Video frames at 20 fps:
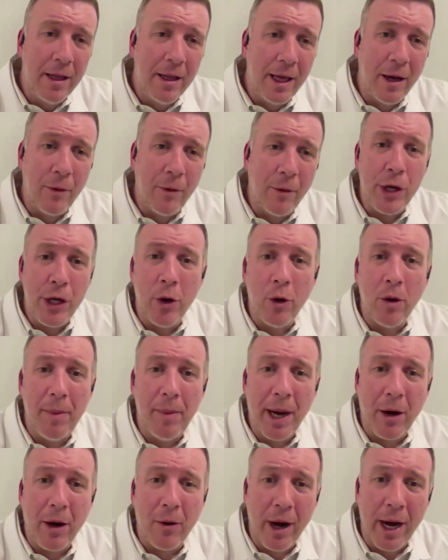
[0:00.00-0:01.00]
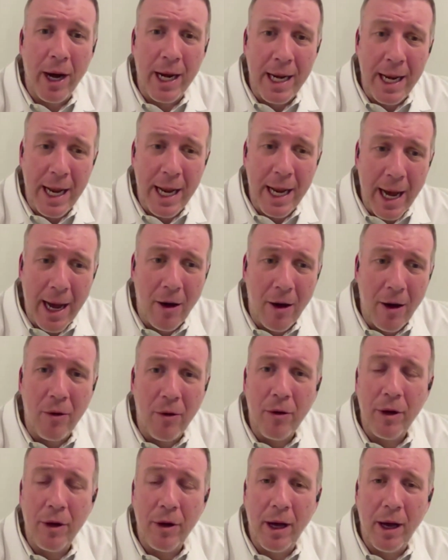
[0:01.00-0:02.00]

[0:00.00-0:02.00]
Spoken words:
that we know about right now